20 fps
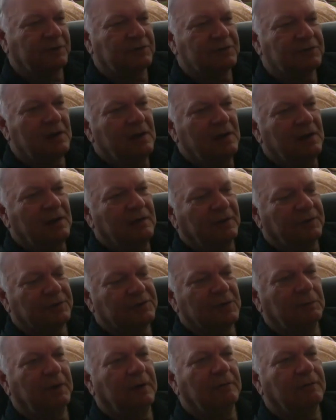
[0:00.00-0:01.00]
the, there's
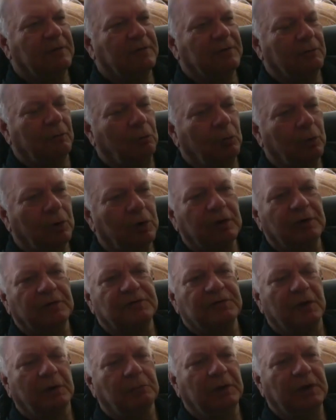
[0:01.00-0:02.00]
so many of the
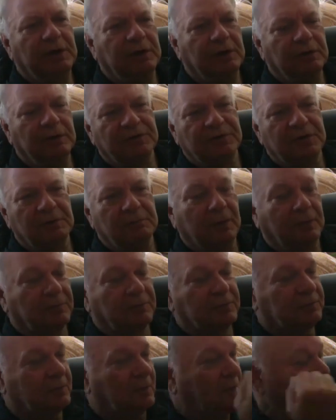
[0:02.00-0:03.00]
words are reused in
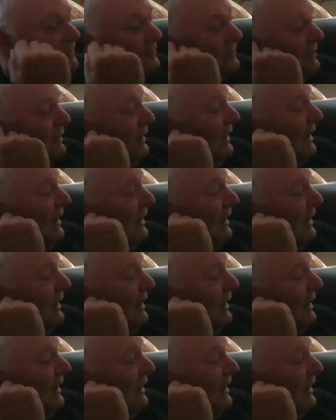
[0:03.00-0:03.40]
both stories.